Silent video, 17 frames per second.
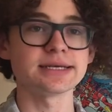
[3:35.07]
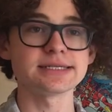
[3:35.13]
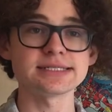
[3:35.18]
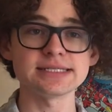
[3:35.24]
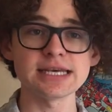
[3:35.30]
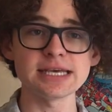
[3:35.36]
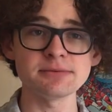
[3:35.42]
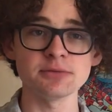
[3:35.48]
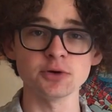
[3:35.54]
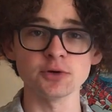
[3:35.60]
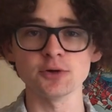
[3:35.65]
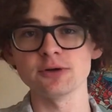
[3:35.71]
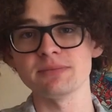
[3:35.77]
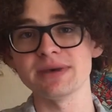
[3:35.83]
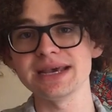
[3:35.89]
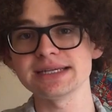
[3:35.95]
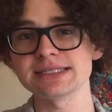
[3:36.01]
Sea
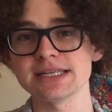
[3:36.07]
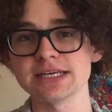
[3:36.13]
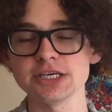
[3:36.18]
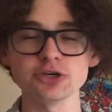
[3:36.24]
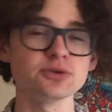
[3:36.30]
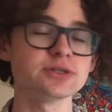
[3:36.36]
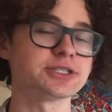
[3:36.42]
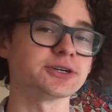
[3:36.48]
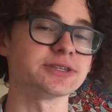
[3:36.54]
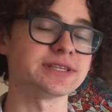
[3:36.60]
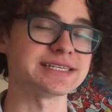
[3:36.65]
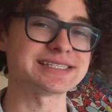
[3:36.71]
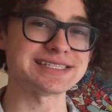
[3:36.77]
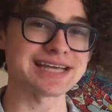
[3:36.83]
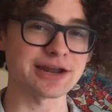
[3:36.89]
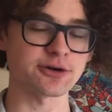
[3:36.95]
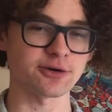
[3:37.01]
Moon makes the user the
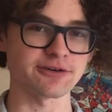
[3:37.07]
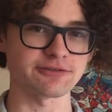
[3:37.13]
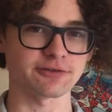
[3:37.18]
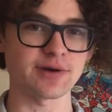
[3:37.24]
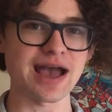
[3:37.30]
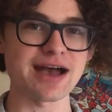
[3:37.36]
center of